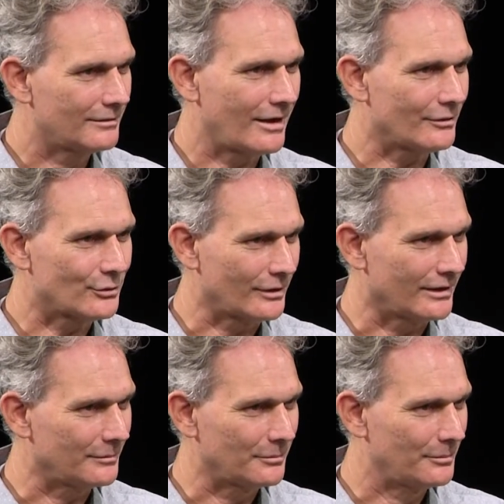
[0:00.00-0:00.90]

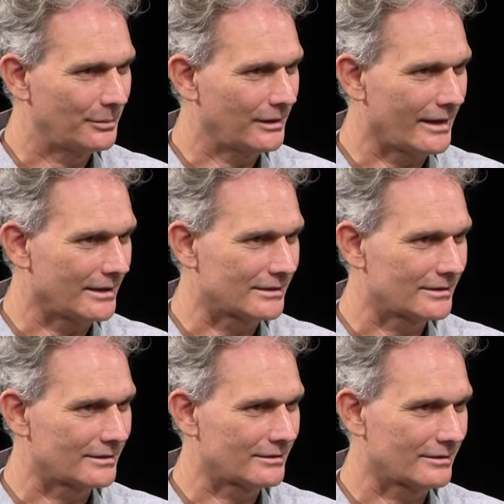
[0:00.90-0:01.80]
country
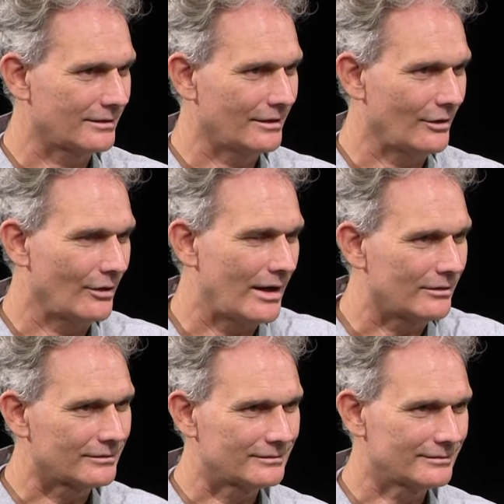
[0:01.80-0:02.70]
place,
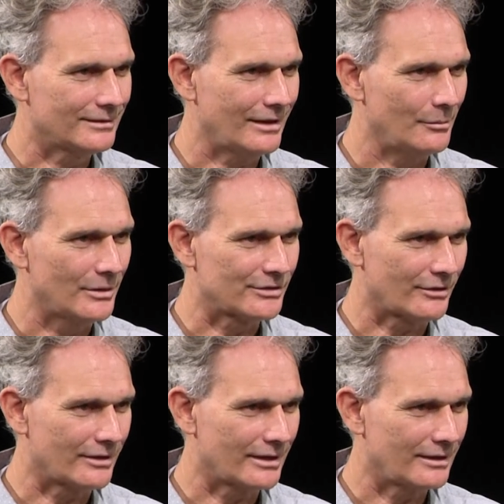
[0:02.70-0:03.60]
out,
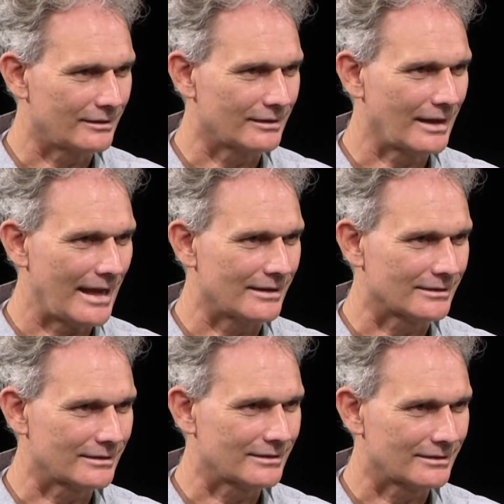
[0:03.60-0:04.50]
Missouri or
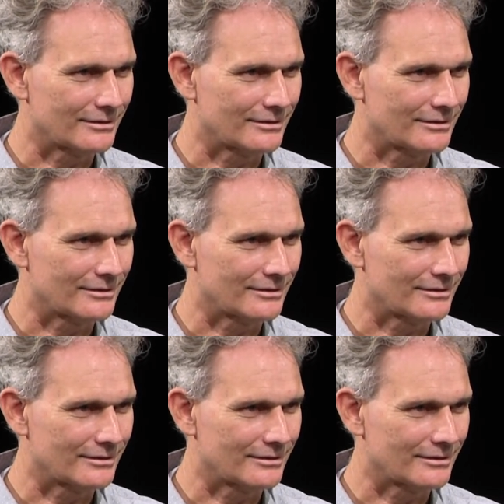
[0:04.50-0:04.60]
Kansas?